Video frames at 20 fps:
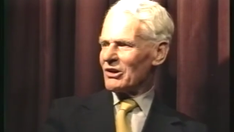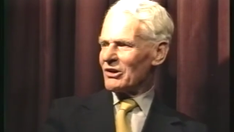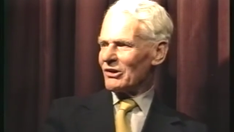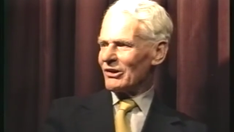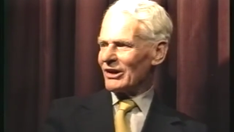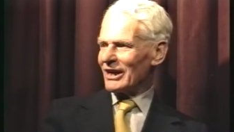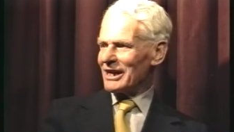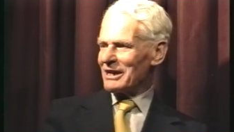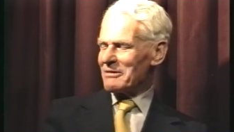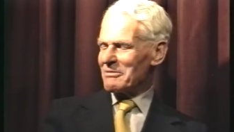
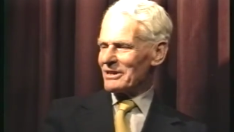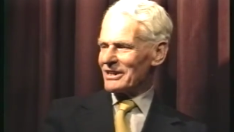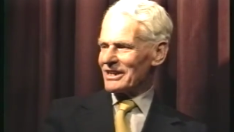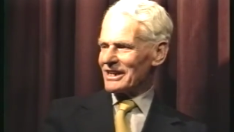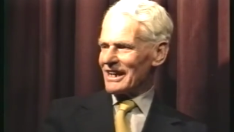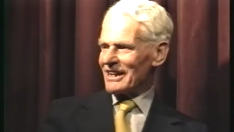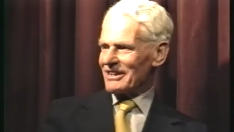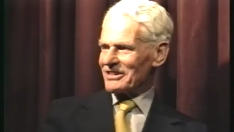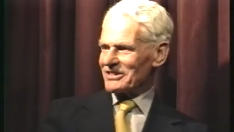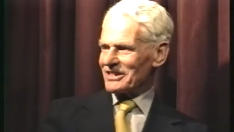or anybody
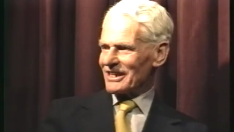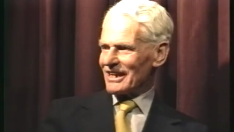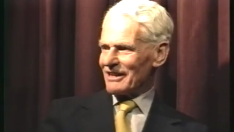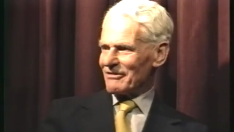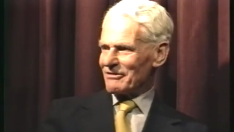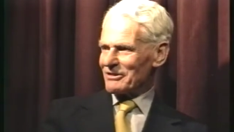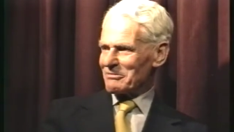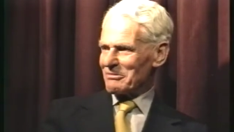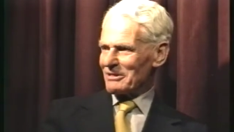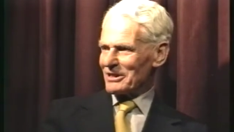outside
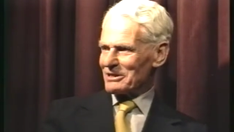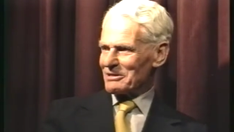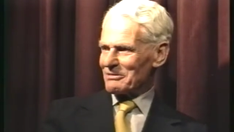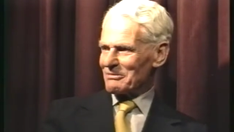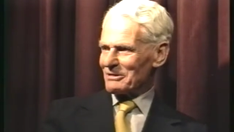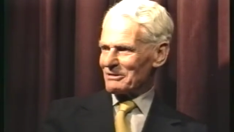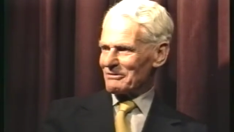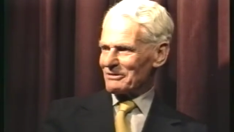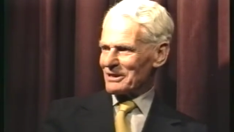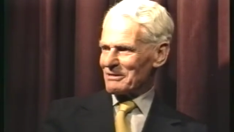
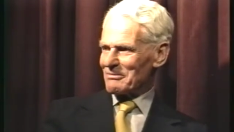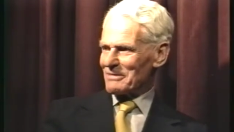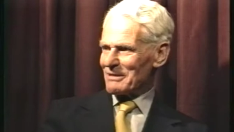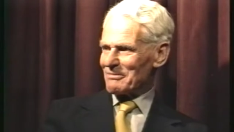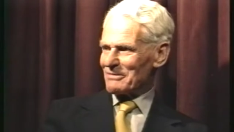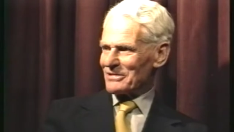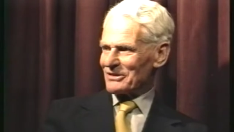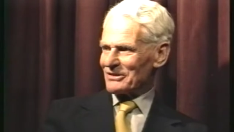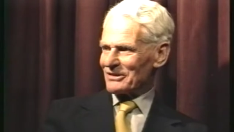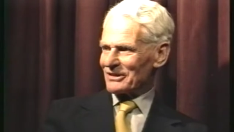responsible for the
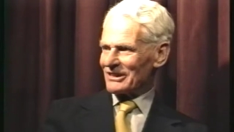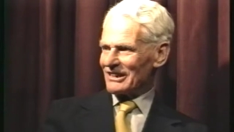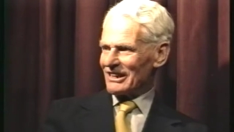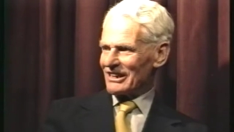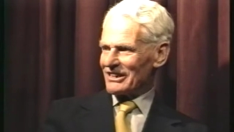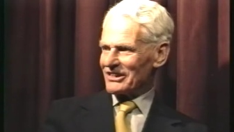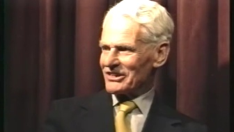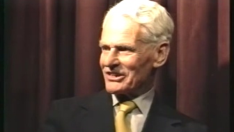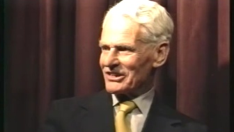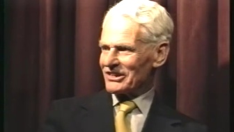members of the
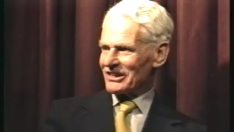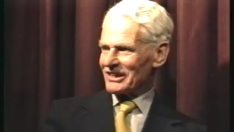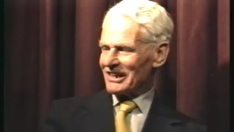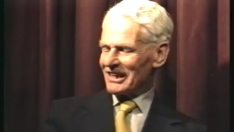college.